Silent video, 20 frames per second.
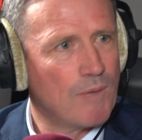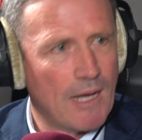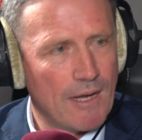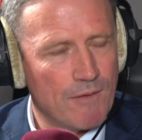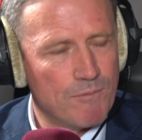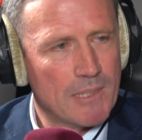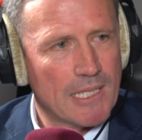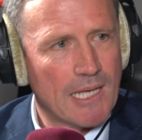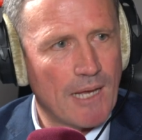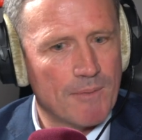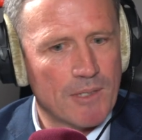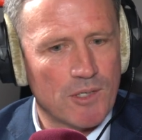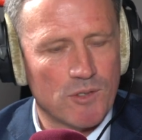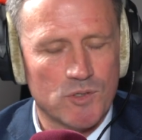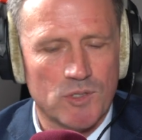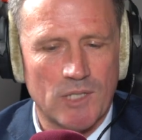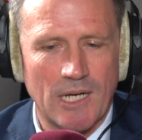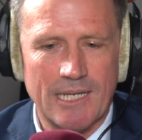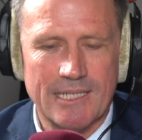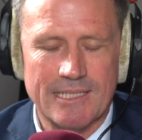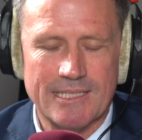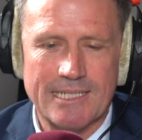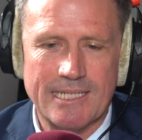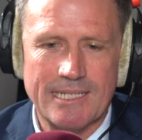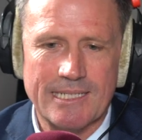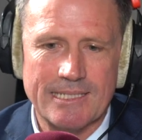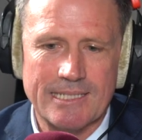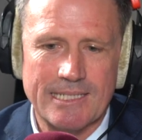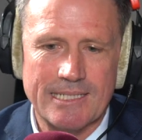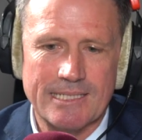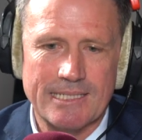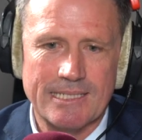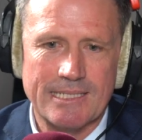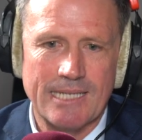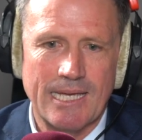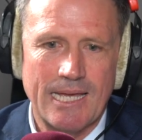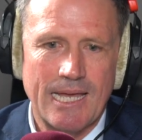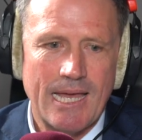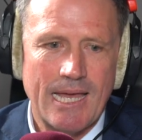are becoming Australian citizens,